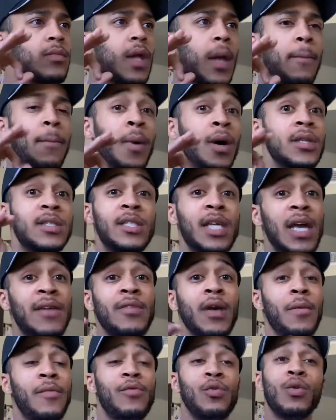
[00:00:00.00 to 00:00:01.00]
months saved
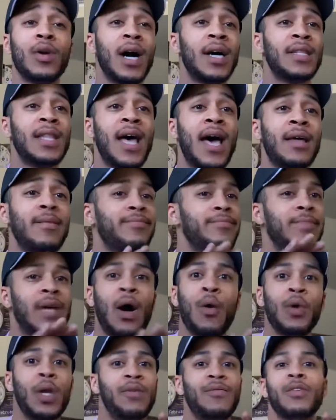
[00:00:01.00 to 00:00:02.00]
up. If you don't got that, I
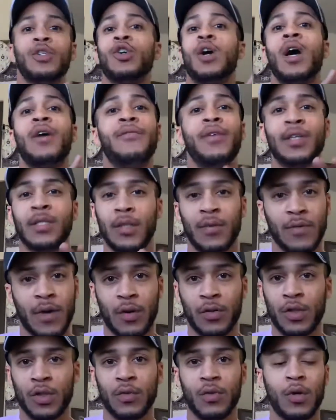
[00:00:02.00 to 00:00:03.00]
wouldn't even try investing if I
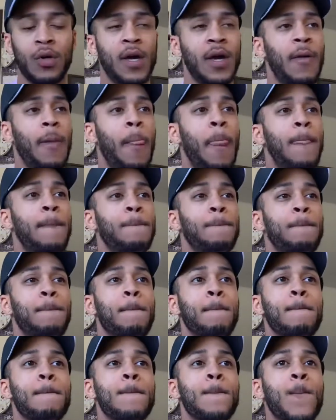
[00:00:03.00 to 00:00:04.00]
was you, okay?
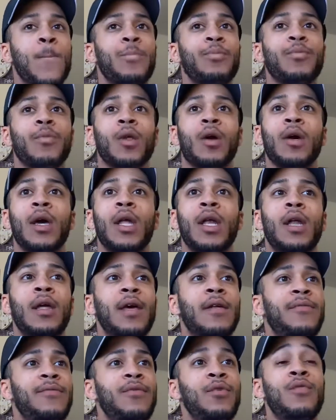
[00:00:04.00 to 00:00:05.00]
Okay, and
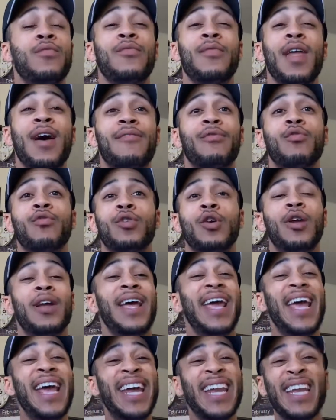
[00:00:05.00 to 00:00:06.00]
if you've never
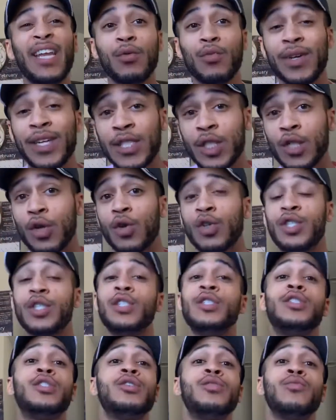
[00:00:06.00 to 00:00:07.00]
done any research
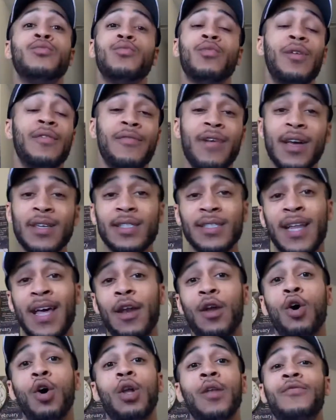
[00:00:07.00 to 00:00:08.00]
into investing at
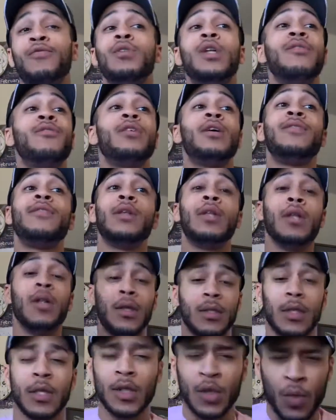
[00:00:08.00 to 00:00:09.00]
all, if you never even
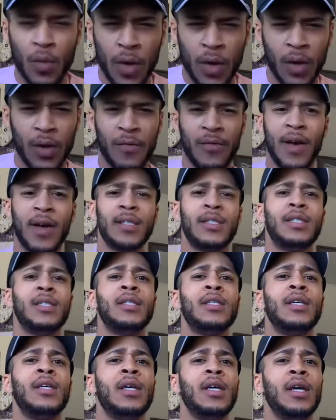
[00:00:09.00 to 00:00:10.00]
looked into what
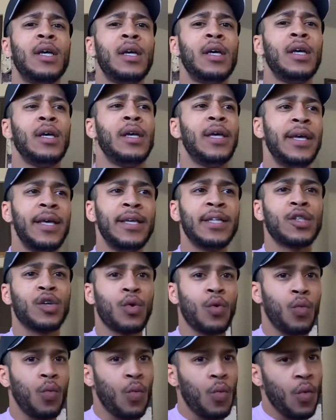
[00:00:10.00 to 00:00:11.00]
investing is,
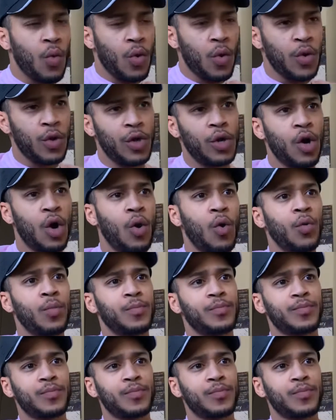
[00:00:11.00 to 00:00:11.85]
or, you know,